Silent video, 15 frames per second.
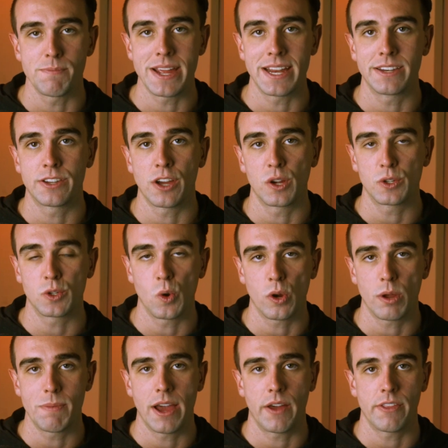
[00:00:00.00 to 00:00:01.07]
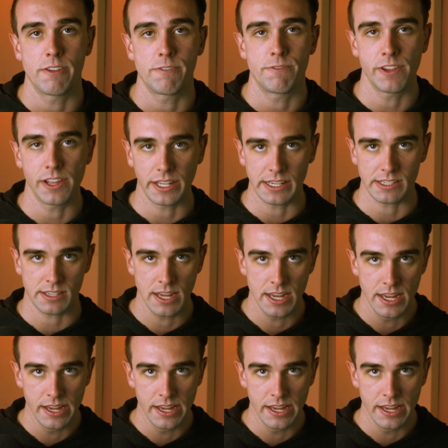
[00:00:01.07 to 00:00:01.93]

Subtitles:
men don't talk about their feelings.